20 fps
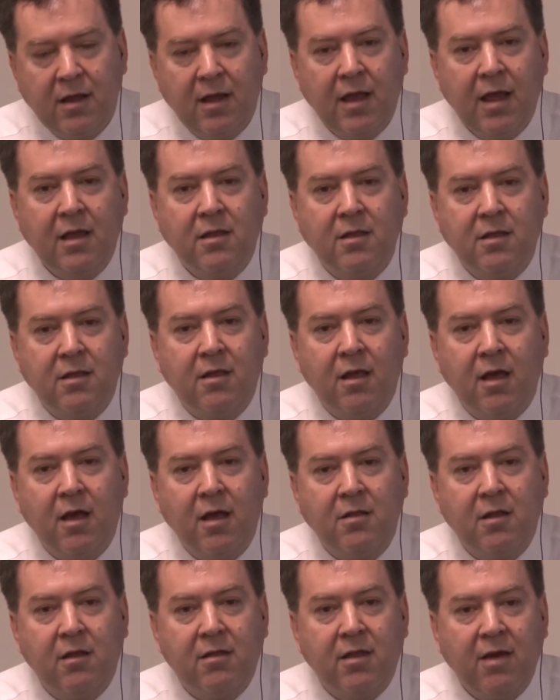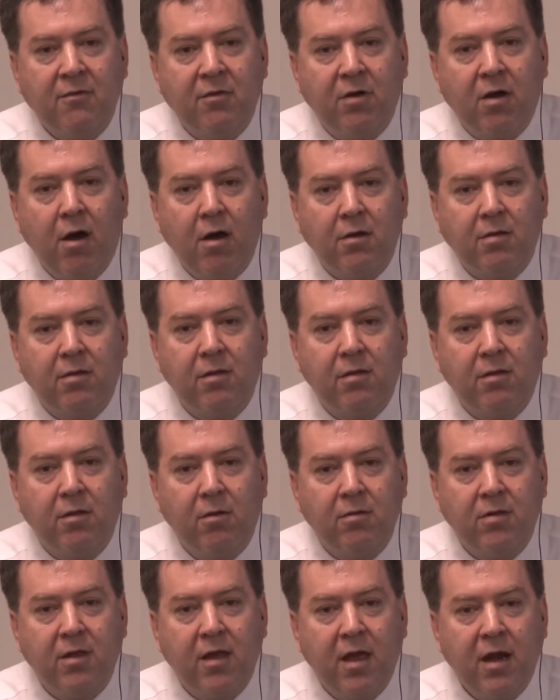it does have a cost
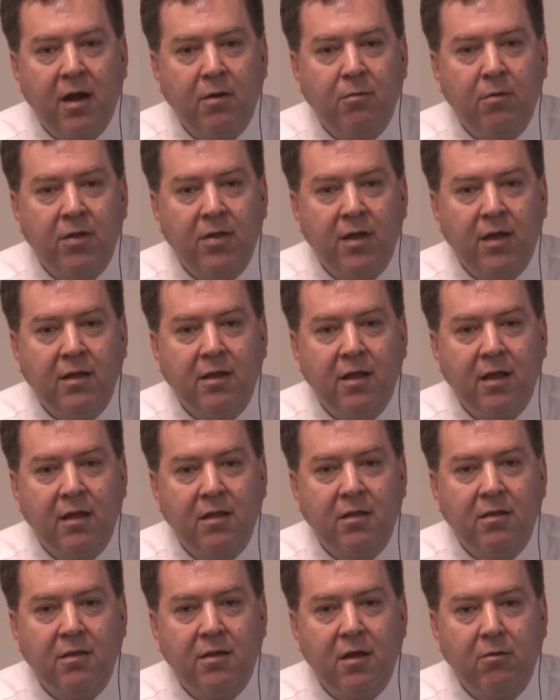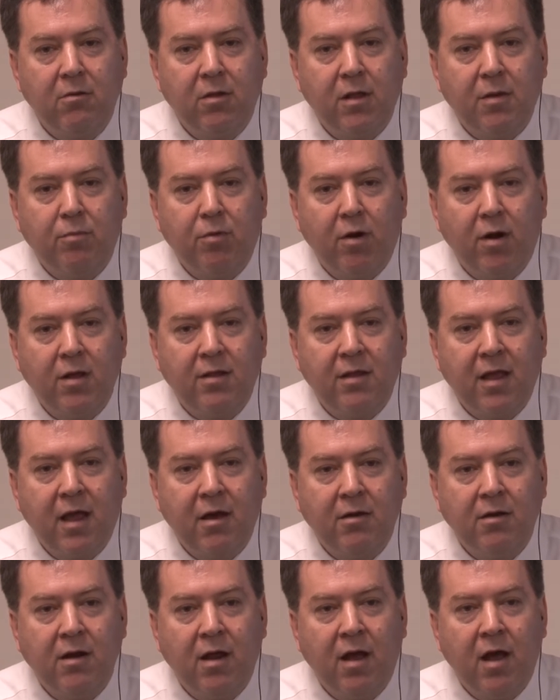associated with it. It's generally priced
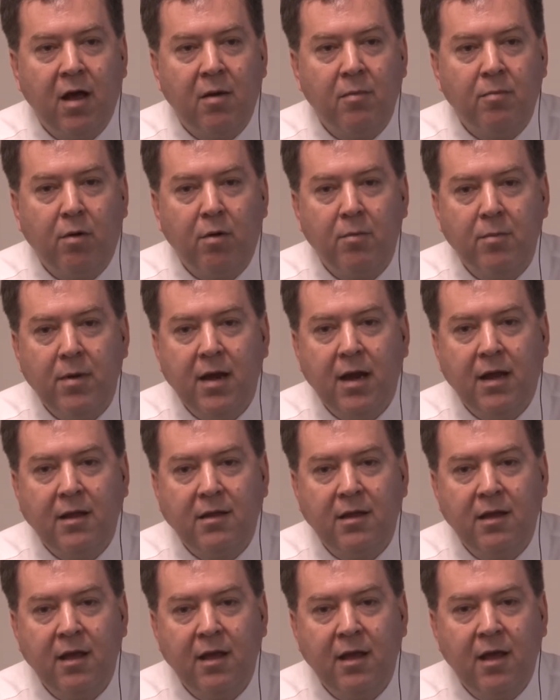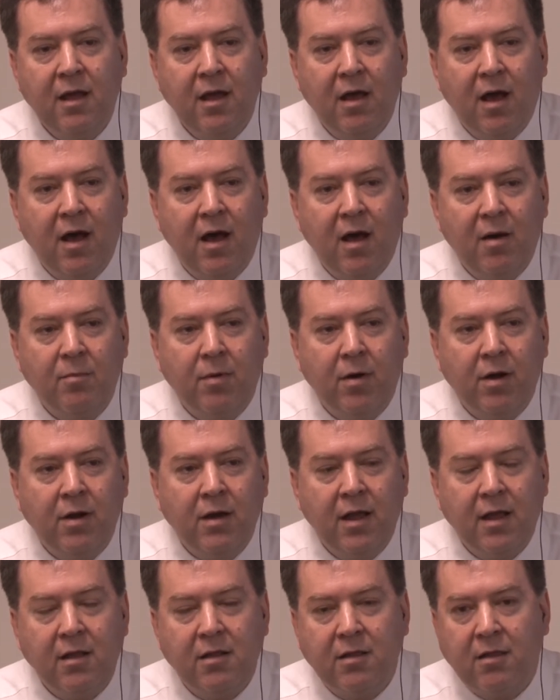out per minute,
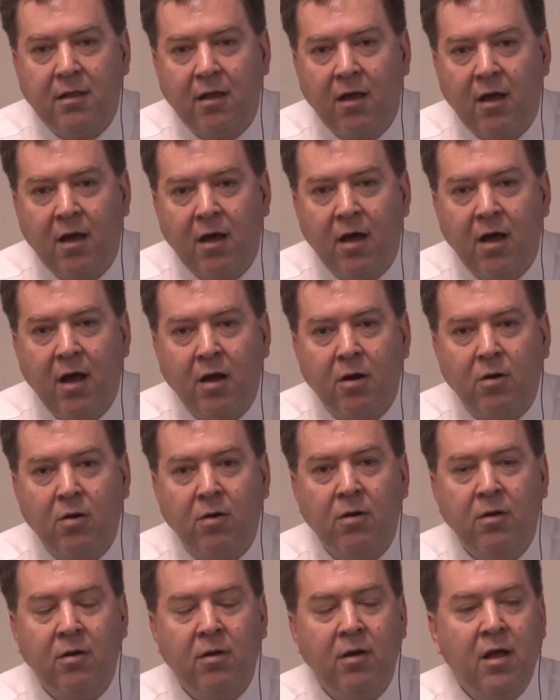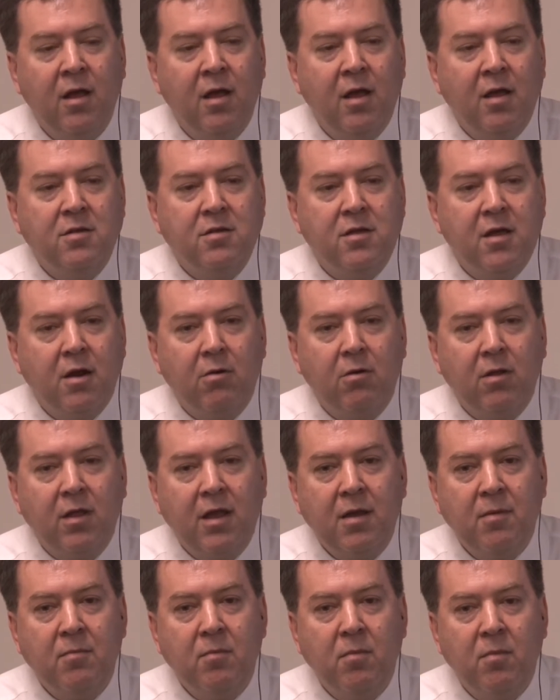but it's
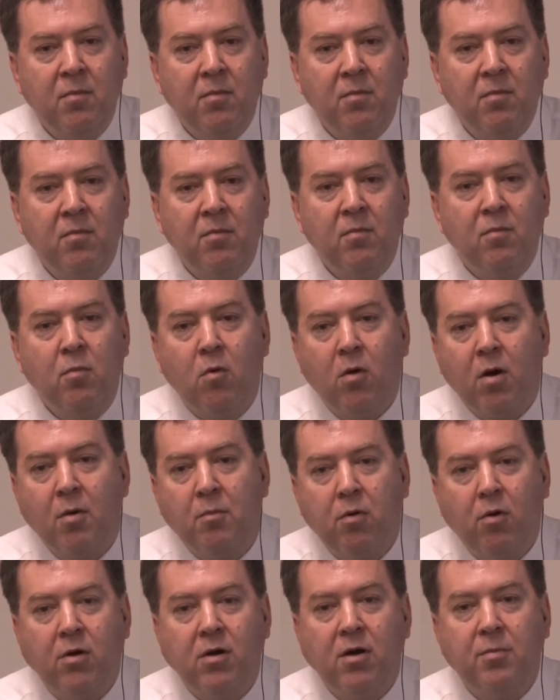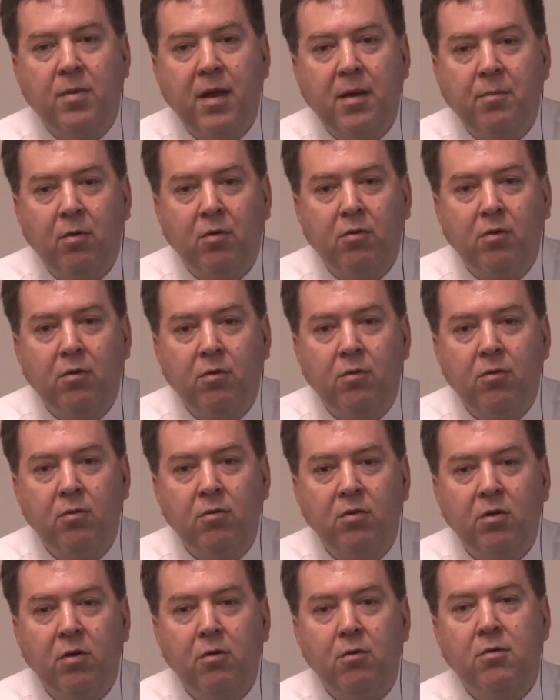generally more important to people who
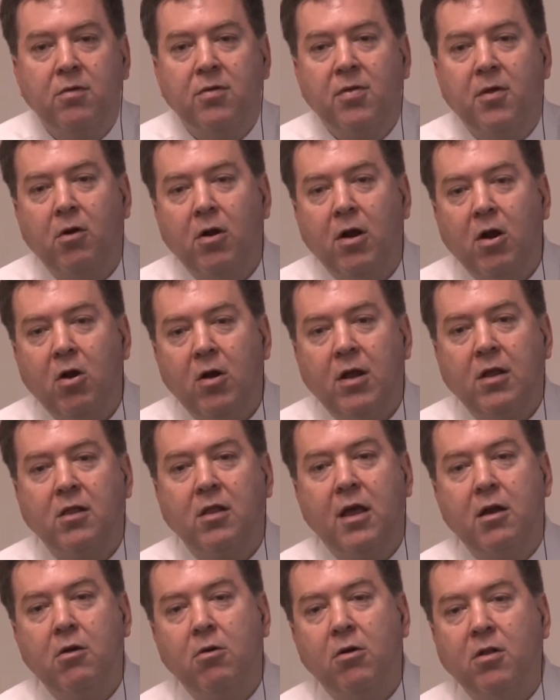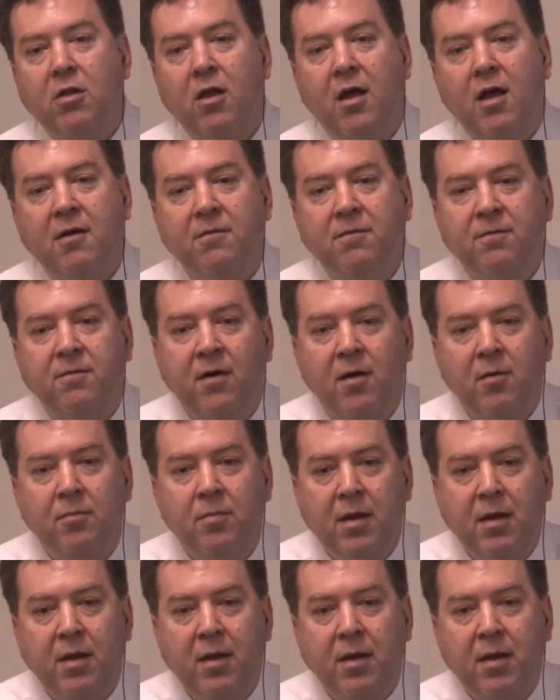lose their hearing later in life.